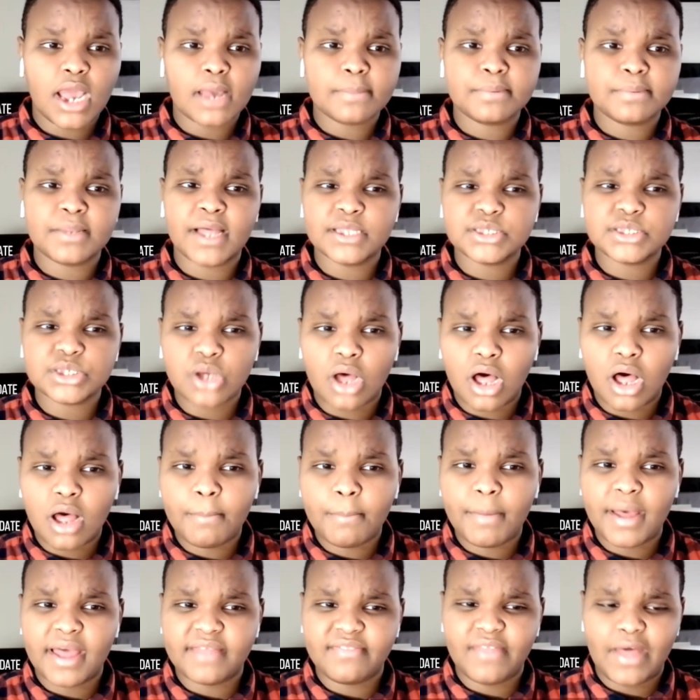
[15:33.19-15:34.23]
I plan to
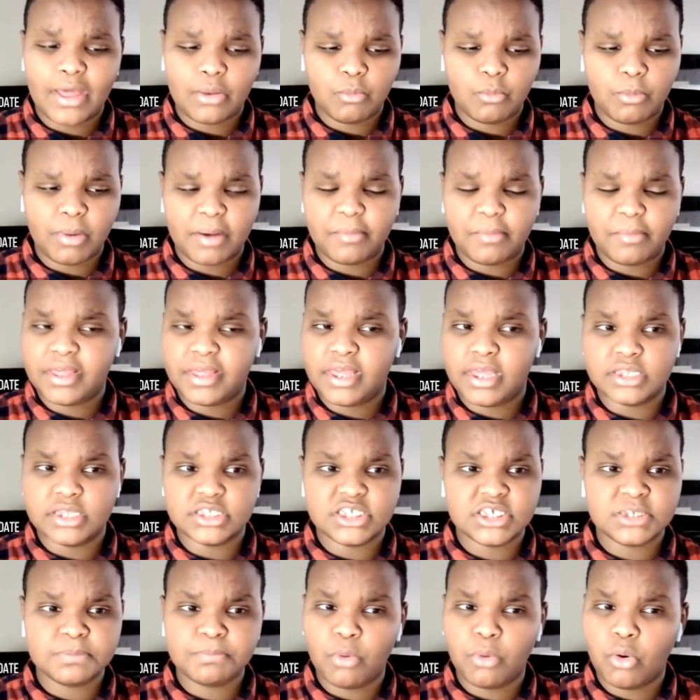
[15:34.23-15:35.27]
combat that by bringing
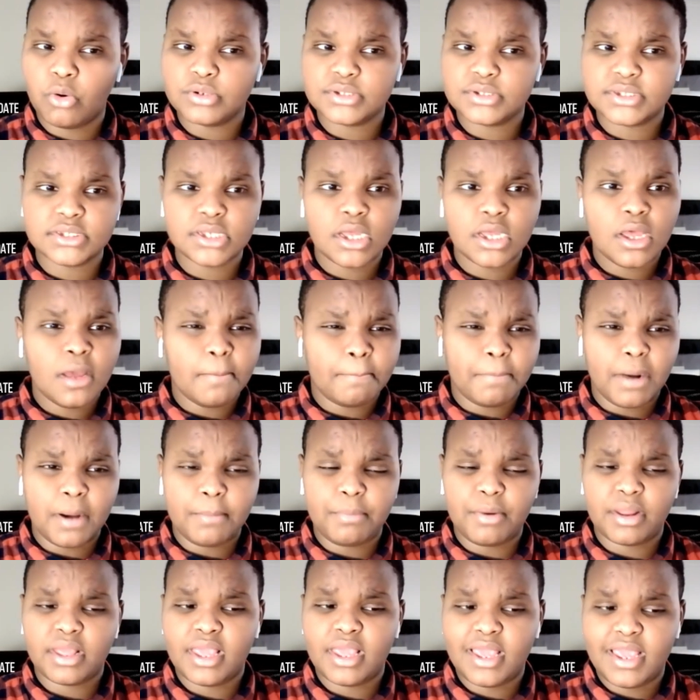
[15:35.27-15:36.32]
in sports,
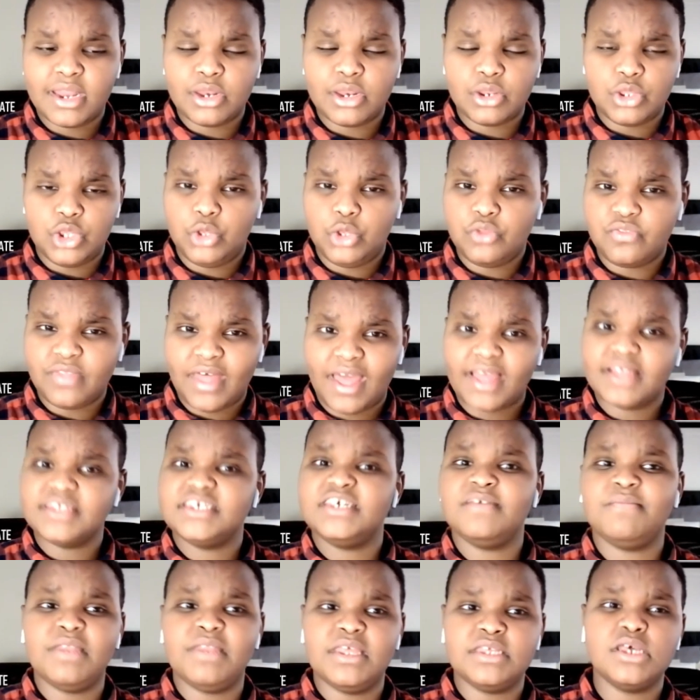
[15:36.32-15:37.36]
by bringing in youth
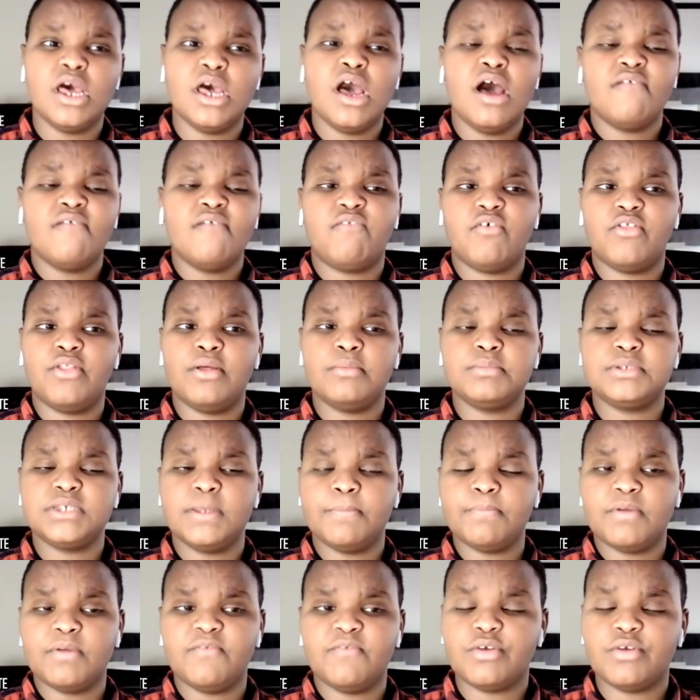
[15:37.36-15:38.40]
activities for them
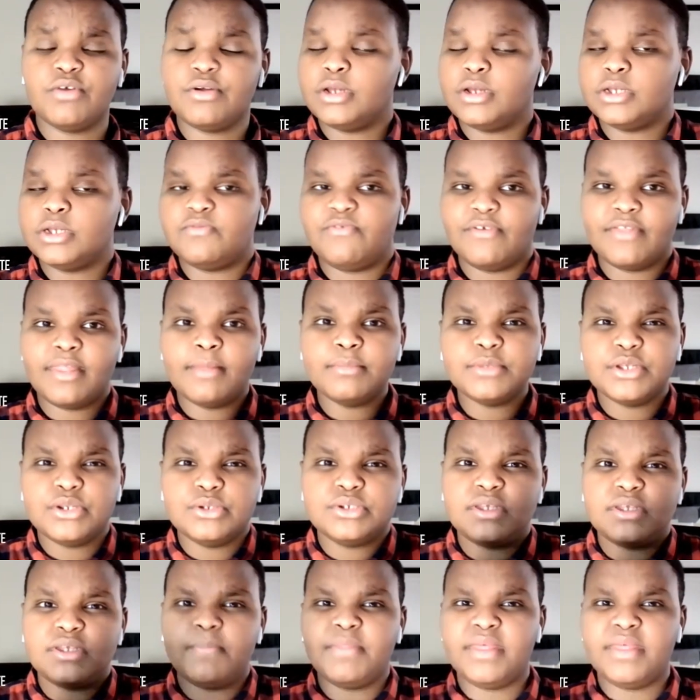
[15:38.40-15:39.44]
some for, for them to
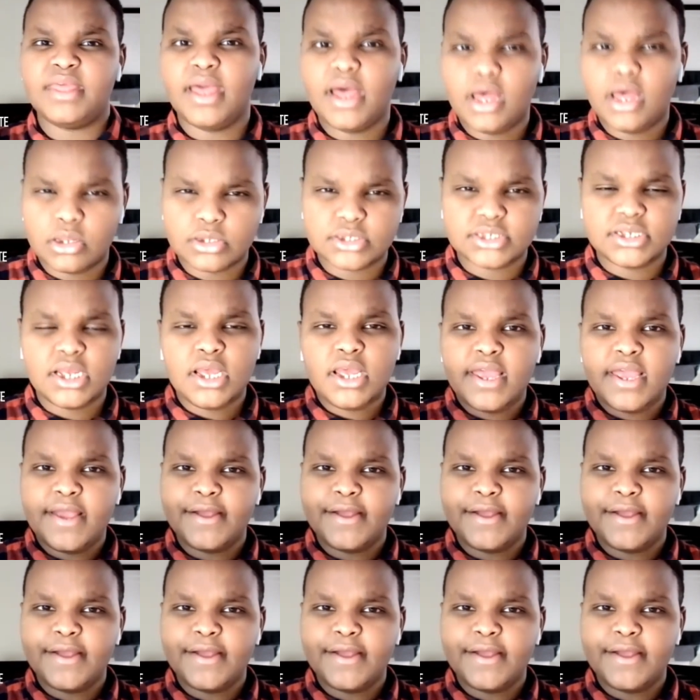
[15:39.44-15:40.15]
do something else.